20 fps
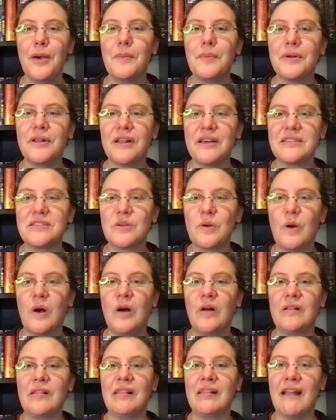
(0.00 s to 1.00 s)
but also a
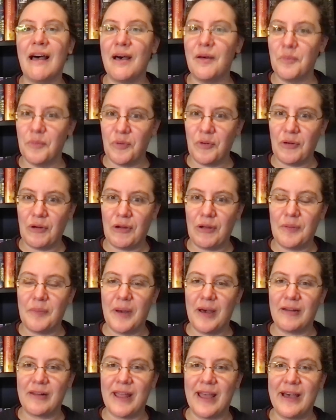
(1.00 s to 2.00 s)
lot more
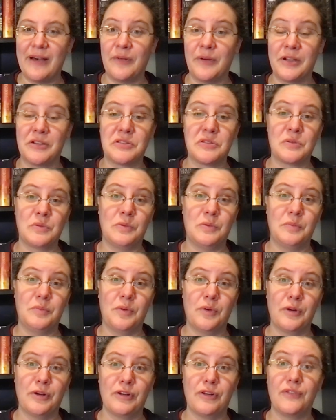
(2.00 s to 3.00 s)
about how our school
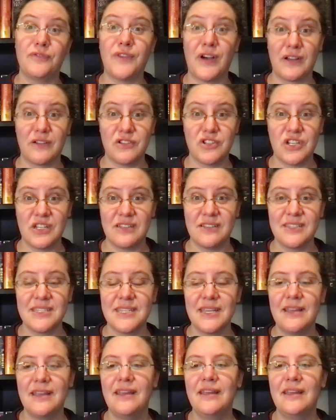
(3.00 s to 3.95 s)
board functions.